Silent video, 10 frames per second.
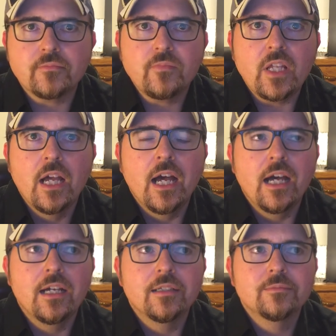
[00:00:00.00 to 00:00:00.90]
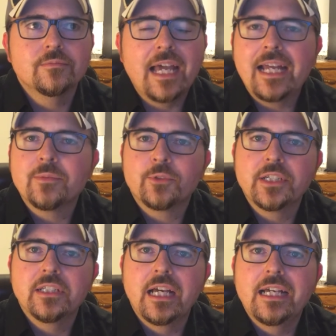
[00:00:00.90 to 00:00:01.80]
Adam
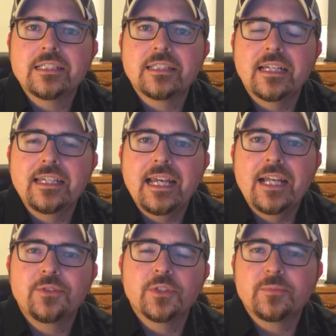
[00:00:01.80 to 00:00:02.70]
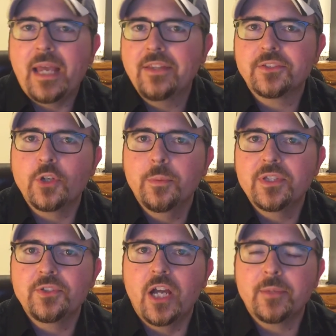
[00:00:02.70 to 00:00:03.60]
realized that he had to expand the scope of
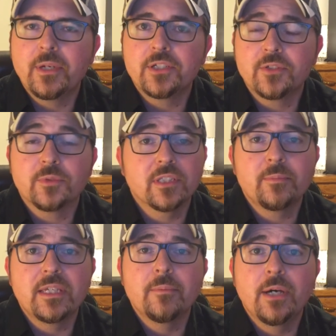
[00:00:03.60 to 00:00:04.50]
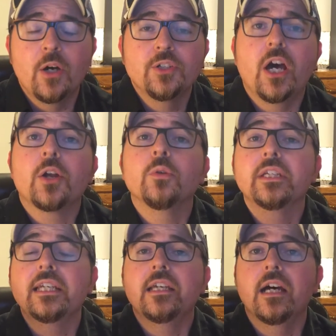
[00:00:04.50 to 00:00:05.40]
this documentary to really be about not
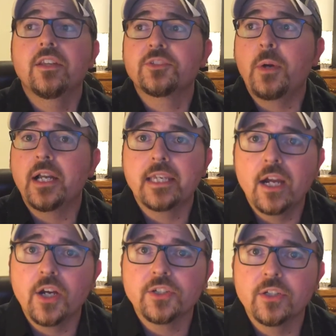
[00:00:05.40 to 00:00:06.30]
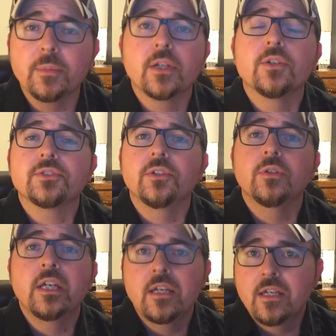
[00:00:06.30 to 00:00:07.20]
only the Spock character, but also
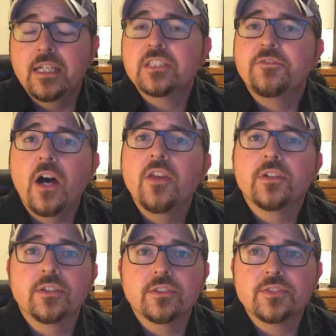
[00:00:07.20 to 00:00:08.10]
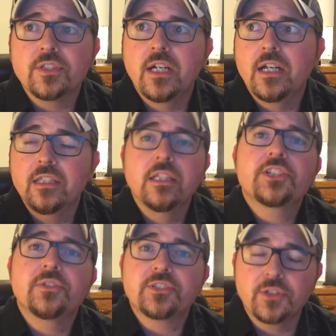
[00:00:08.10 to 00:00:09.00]
his father's
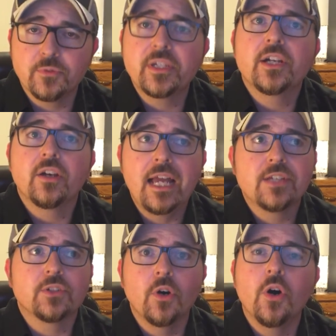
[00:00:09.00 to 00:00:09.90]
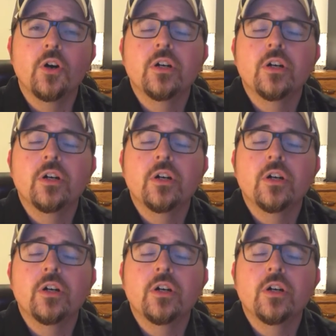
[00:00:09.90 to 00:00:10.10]
illustrious career as a whole.